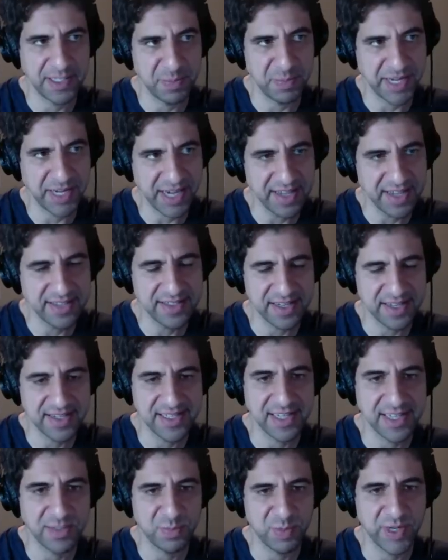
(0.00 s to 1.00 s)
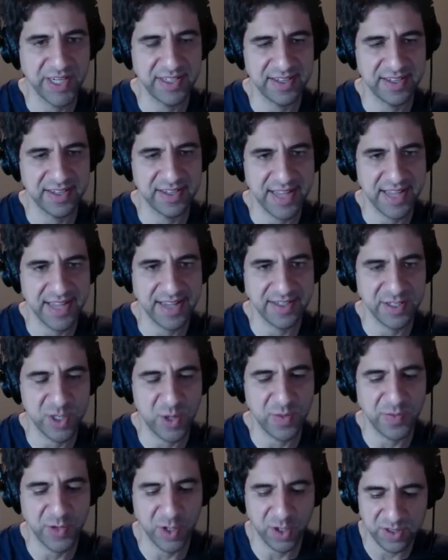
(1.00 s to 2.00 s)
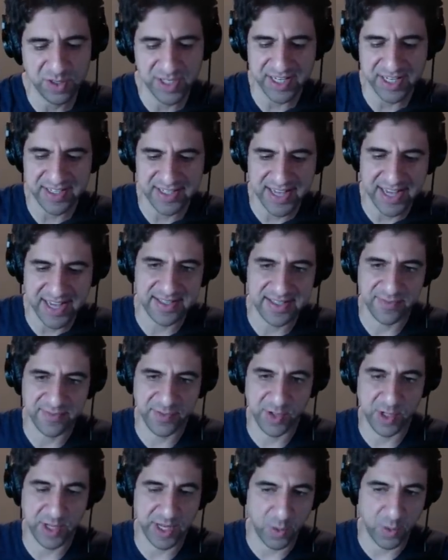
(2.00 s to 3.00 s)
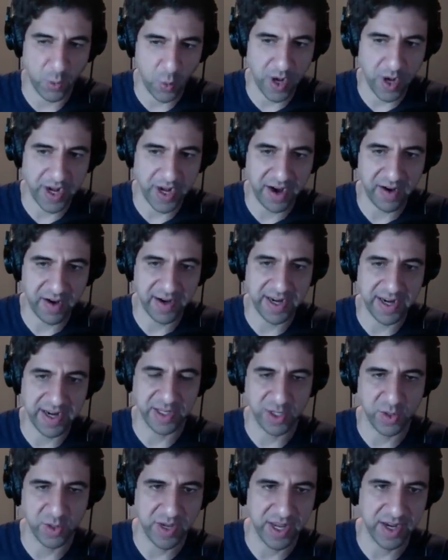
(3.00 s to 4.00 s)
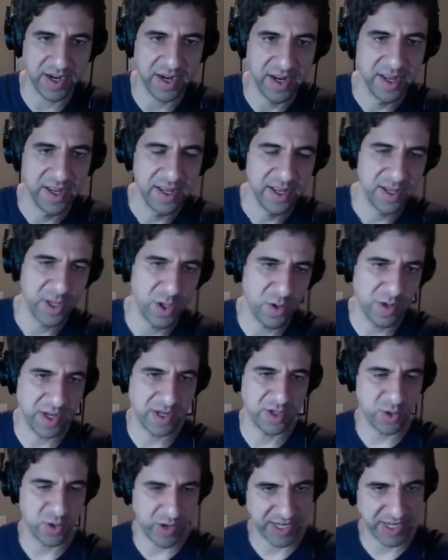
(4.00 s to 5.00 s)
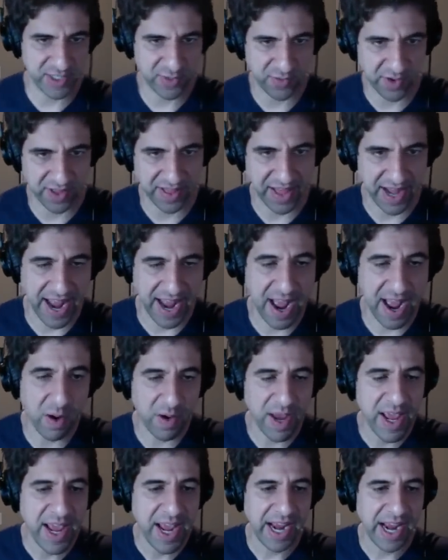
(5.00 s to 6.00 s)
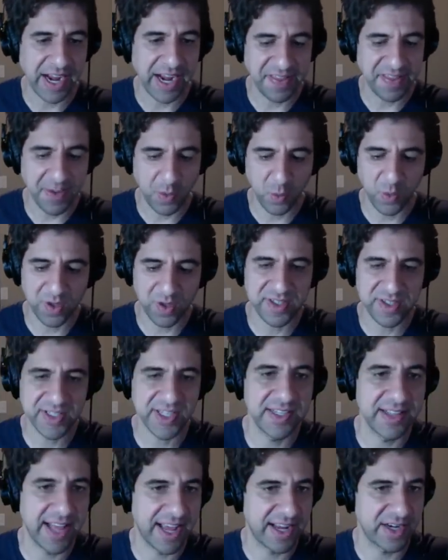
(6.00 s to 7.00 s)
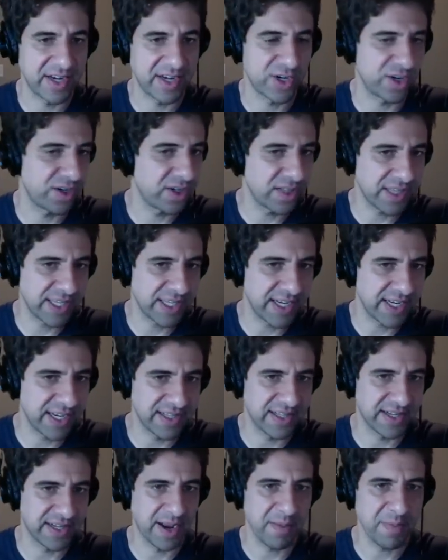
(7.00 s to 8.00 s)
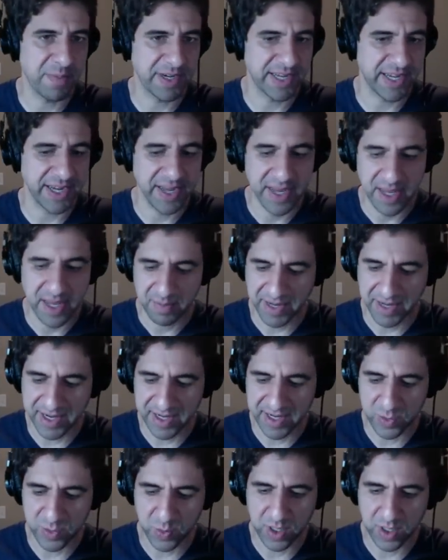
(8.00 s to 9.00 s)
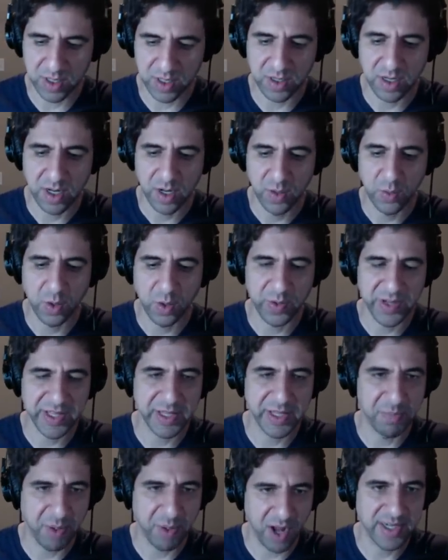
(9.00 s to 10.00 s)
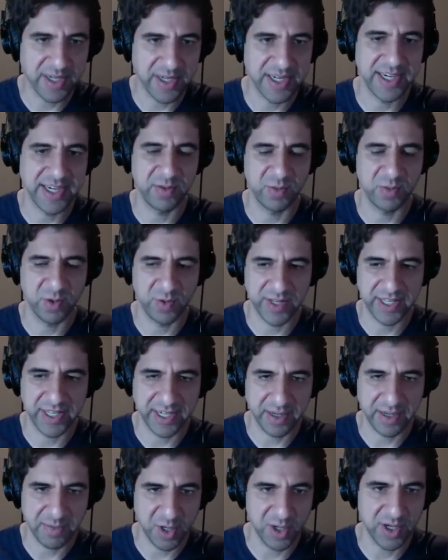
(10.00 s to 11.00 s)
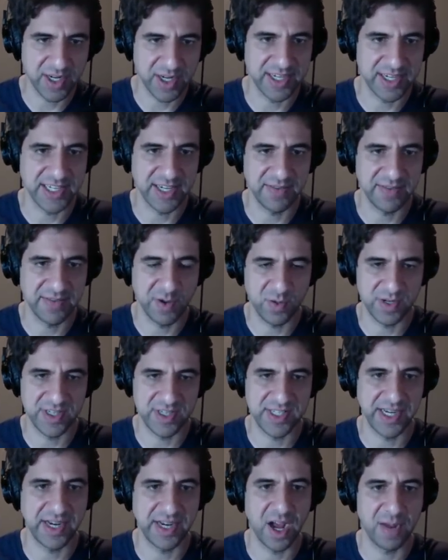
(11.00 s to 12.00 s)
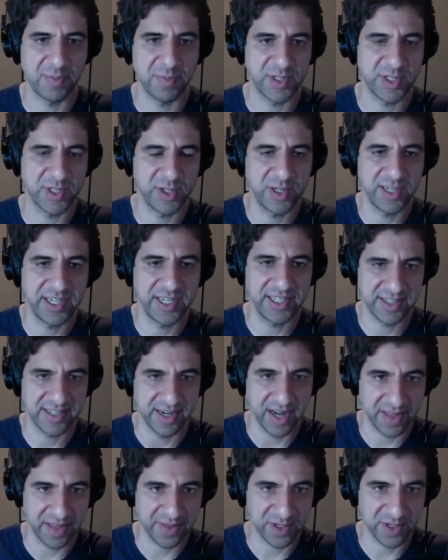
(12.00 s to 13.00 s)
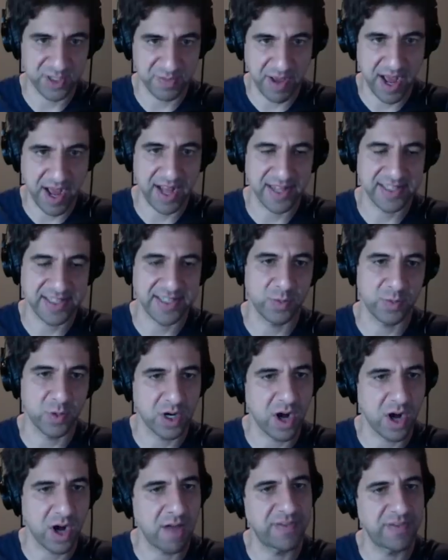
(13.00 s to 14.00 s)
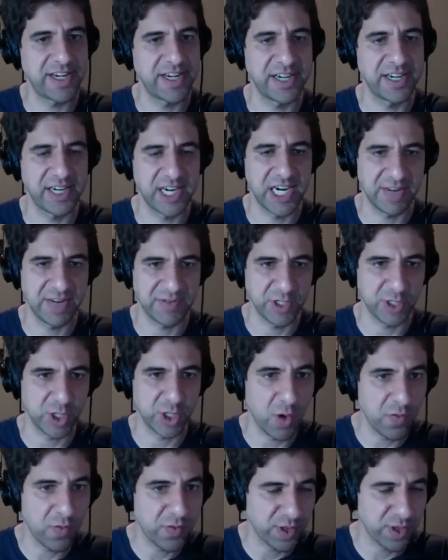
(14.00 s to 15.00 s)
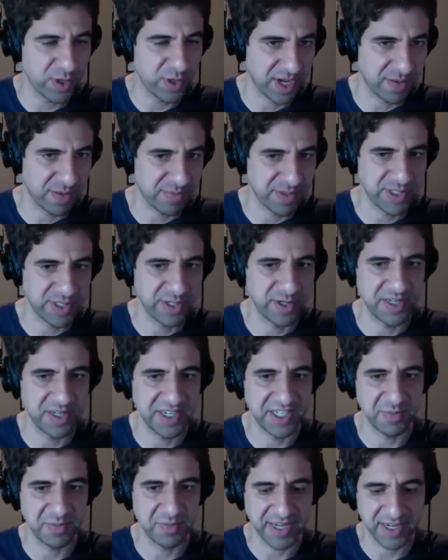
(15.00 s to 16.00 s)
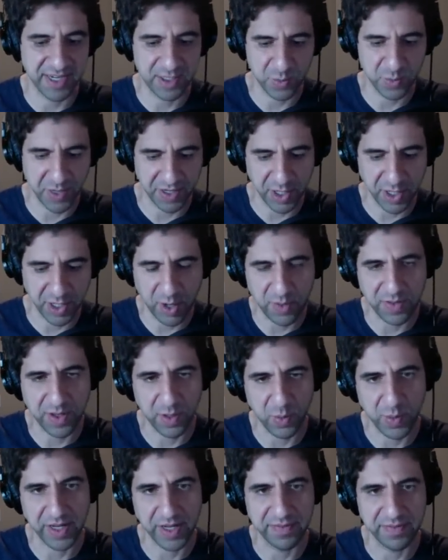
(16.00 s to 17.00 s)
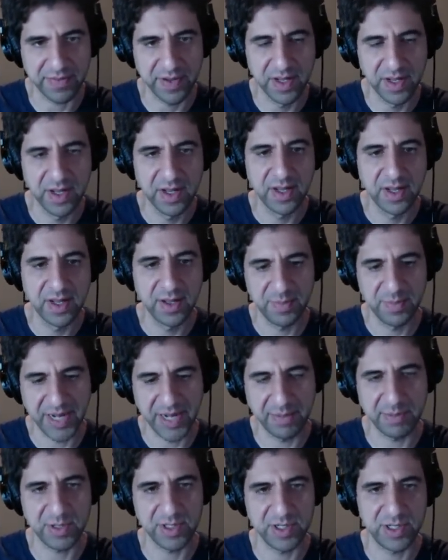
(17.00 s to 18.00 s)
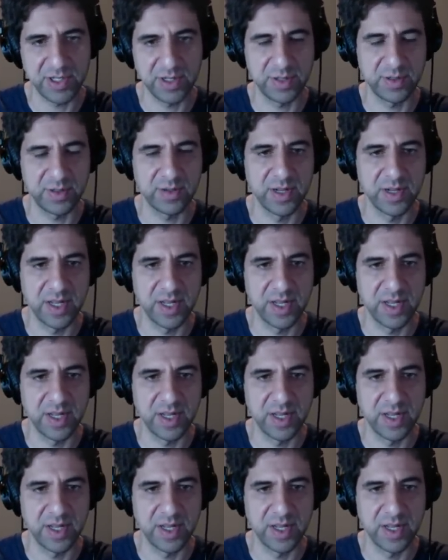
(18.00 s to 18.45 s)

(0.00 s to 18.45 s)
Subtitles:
because success breeds success. So if you're successful in one area, you can transfer that out. And I think we're seeing that internally in the company, because we're really bonded and we're really communicative, and we're seeing opportunities in other spots, and we're confident enough to go for those opportunities because we know that we've been able to